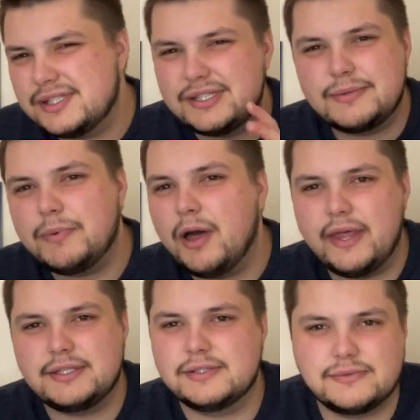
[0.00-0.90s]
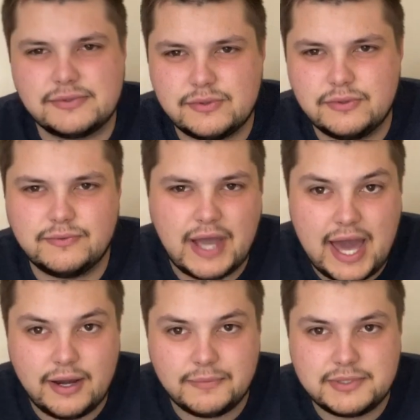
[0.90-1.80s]
Part of that doesn't sort of
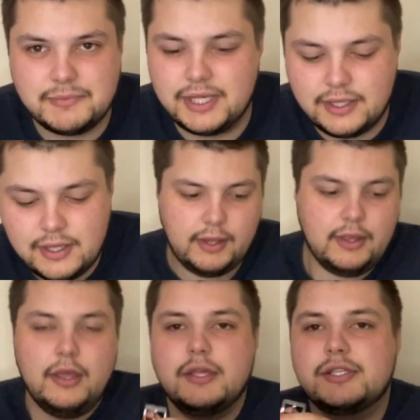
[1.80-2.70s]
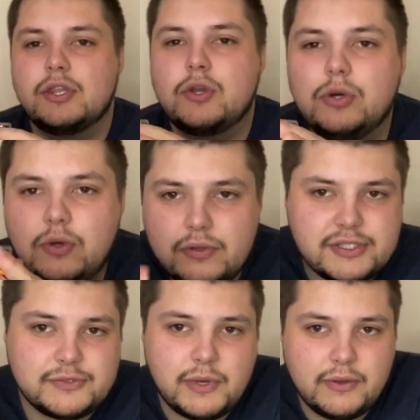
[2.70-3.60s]
add up to me. So the cores
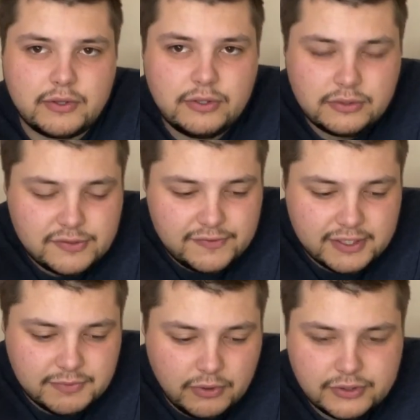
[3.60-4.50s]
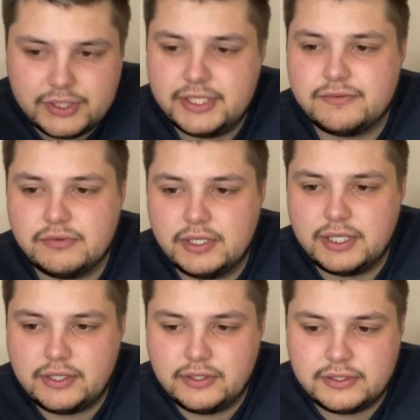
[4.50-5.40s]
as well, the cores for this watch is really
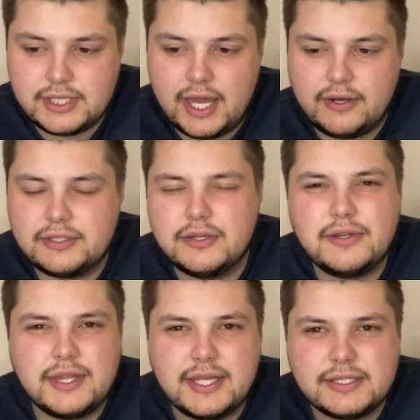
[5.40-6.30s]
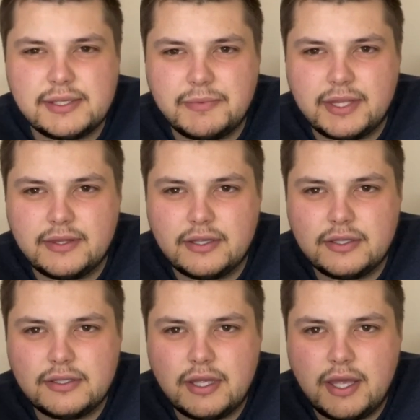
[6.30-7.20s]
good, and I don't think it's something that
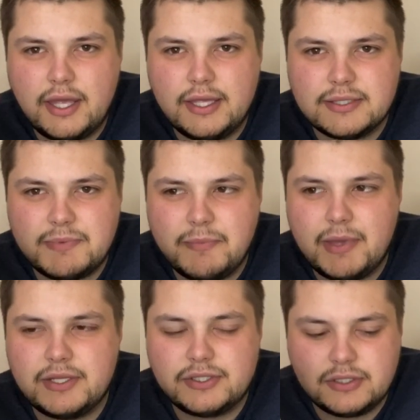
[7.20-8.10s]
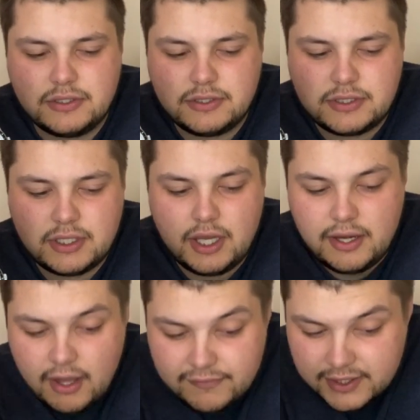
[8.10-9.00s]
it's been mentioned
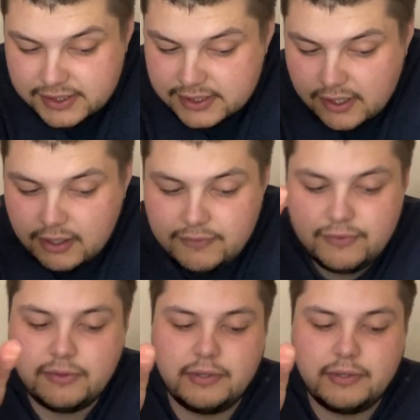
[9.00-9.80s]
enough necessarily for them.